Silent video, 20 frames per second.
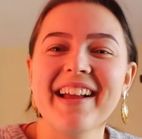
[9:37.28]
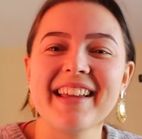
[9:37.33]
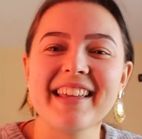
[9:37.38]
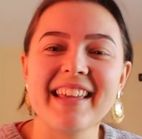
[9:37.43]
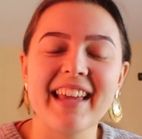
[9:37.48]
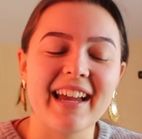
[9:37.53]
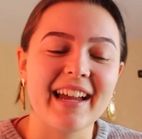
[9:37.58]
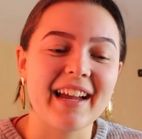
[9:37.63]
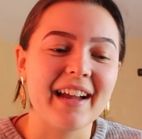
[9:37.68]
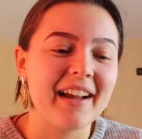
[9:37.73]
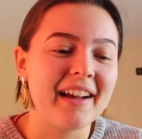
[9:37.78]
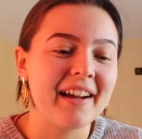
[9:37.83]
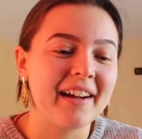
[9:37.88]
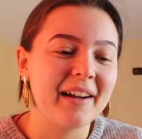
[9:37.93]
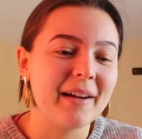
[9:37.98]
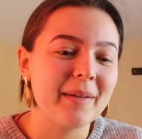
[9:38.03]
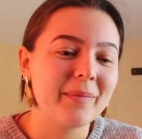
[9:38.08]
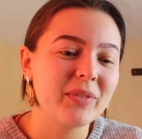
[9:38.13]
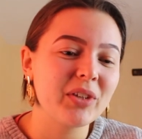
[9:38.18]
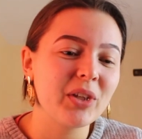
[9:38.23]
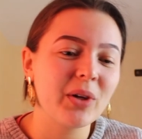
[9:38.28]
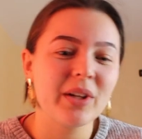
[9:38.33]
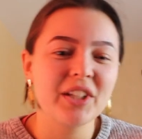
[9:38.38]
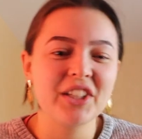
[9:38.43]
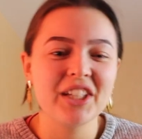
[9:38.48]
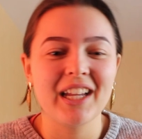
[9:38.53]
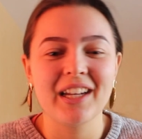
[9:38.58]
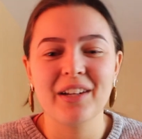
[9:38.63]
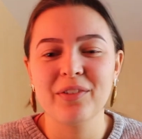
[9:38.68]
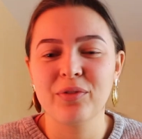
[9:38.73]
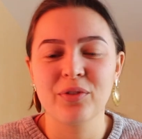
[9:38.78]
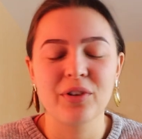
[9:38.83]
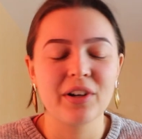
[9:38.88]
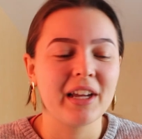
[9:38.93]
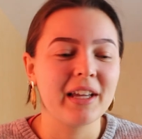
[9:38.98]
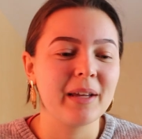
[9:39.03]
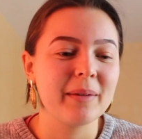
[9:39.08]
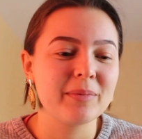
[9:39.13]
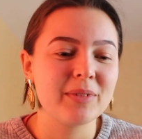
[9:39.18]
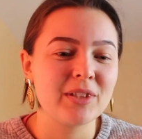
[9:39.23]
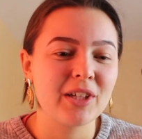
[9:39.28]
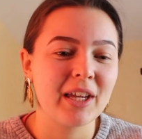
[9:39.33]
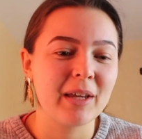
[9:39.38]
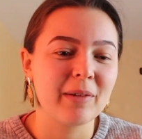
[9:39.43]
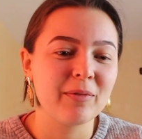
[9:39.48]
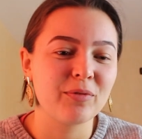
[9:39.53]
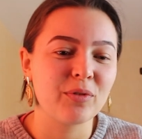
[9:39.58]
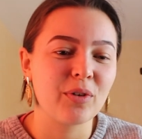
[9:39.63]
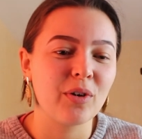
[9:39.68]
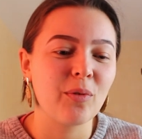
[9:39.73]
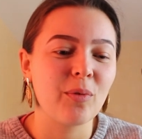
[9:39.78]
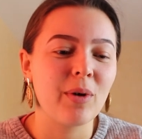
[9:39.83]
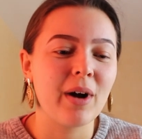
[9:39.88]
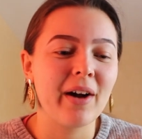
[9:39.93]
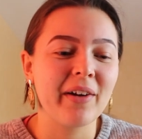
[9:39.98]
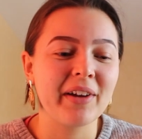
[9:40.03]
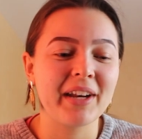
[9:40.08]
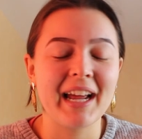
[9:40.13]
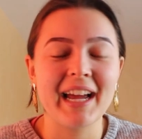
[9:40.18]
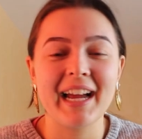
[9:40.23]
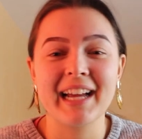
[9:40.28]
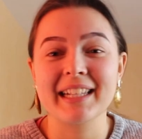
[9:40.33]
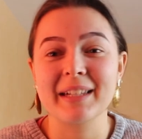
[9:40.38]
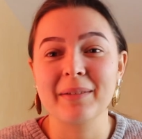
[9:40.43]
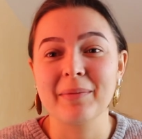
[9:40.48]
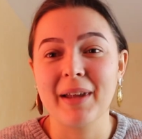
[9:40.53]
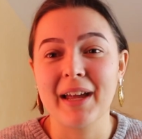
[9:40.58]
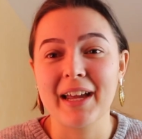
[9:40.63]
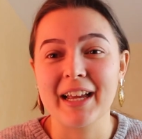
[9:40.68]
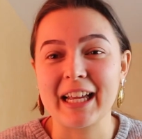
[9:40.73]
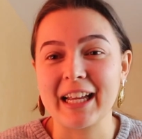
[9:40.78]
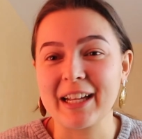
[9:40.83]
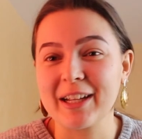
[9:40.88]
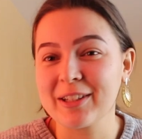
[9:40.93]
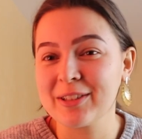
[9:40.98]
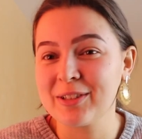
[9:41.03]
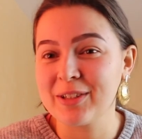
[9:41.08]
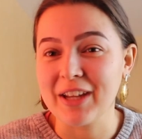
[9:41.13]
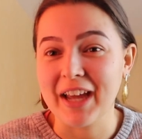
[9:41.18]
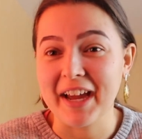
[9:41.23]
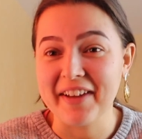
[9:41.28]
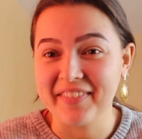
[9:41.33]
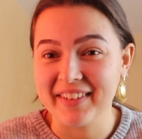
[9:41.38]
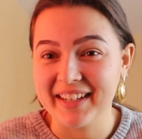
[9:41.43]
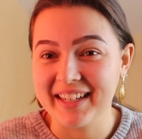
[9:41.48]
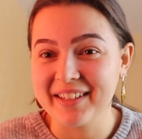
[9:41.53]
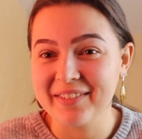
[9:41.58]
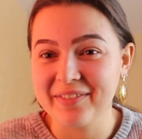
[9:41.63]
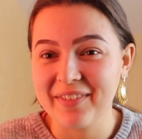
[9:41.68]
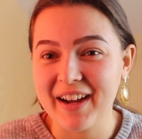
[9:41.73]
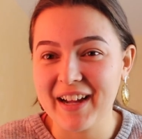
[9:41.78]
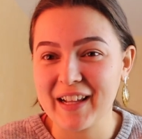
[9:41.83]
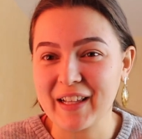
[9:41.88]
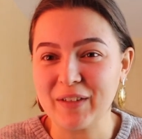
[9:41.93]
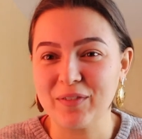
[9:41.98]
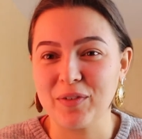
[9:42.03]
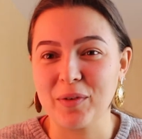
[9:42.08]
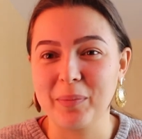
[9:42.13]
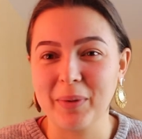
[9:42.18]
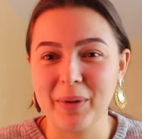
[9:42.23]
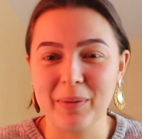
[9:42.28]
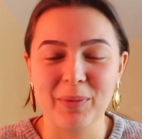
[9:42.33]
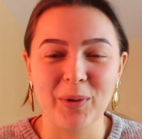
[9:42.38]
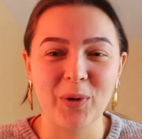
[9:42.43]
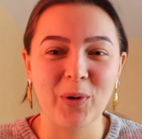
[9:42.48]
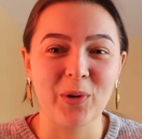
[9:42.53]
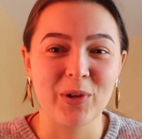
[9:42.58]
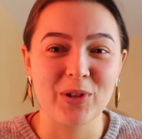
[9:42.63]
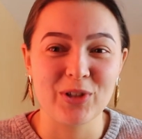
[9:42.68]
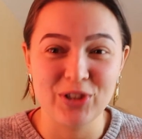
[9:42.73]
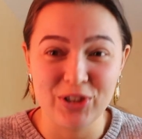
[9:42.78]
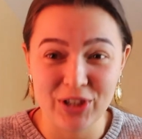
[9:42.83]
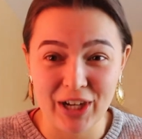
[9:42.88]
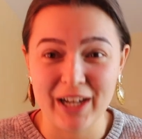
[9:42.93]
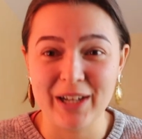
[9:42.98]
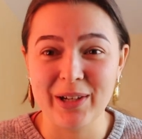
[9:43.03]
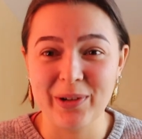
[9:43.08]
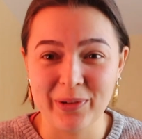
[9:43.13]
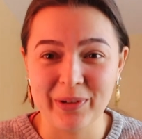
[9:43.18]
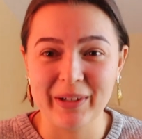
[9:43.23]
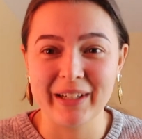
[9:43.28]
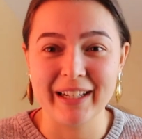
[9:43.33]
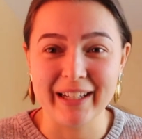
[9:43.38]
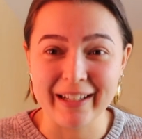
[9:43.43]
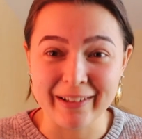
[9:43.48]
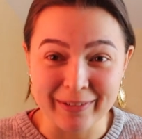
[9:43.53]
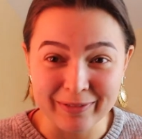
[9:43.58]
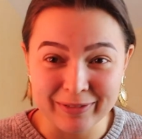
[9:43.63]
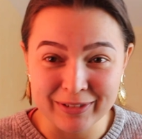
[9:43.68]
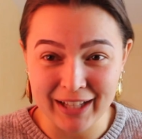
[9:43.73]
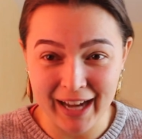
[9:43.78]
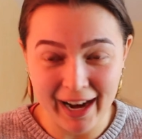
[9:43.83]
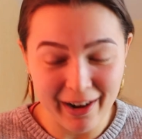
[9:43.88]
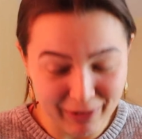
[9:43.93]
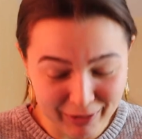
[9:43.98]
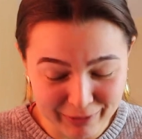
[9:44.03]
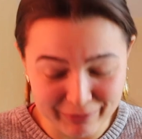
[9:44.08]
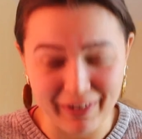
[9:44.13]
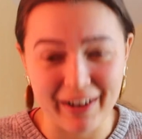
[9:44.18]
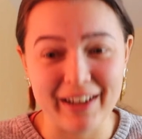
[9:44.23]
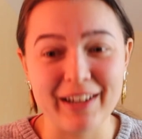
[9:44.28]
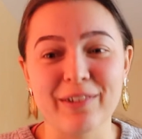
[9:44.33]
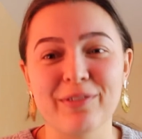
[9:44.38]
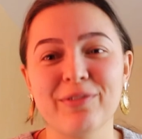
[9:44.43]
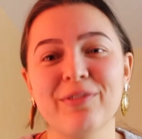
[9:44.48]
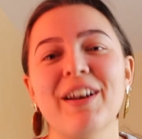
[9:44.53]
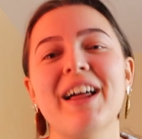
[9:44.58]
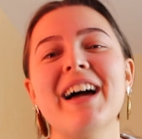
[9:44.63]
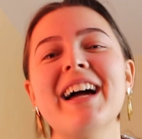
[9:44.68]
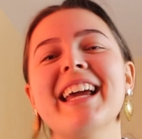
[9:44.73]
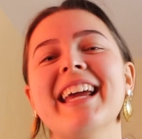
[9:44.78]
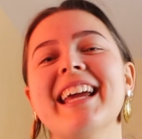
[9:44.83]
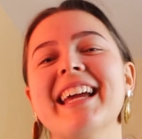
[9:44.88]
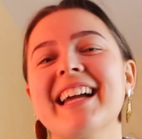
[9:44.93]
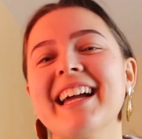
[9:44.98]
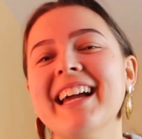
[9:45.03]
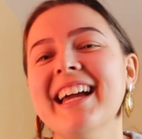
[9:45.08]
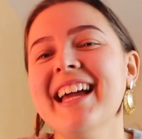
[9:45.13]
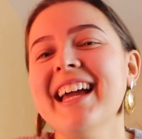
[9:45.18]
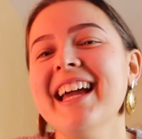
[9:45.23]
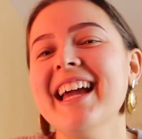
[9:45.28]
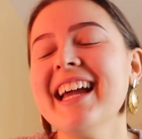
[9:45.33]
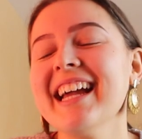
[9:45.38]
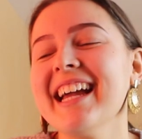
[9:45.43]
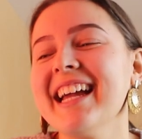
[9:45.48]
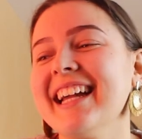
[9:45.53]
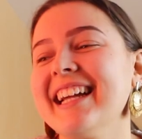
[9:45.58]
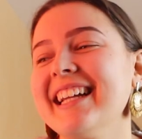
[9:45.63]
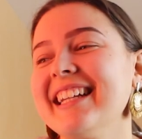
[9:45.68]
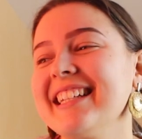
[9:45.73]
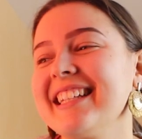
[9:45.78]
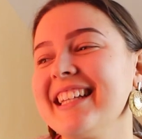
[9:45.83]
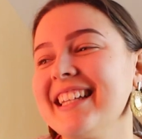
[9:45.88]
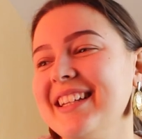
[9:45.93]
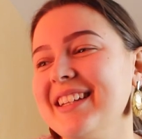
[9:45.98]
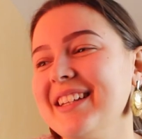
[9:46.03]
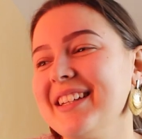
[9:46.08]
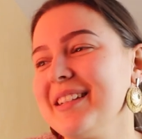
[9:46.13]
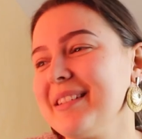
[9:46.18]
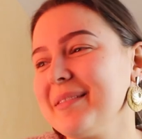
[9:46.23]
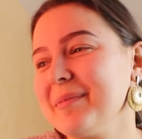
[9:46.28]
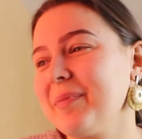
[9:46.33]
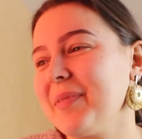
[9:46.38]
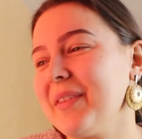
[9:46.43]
yeah, so I chatted to him for a while, and I asked him, like, do you have any advice for people who are genuinely terrified of flying? and he